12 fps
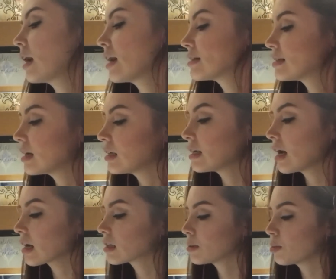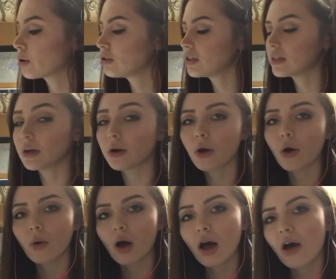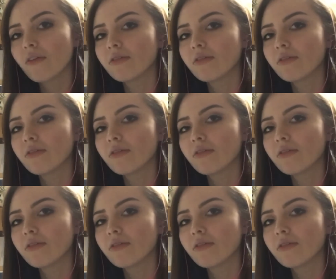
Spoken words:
as delta x approaches 0 of,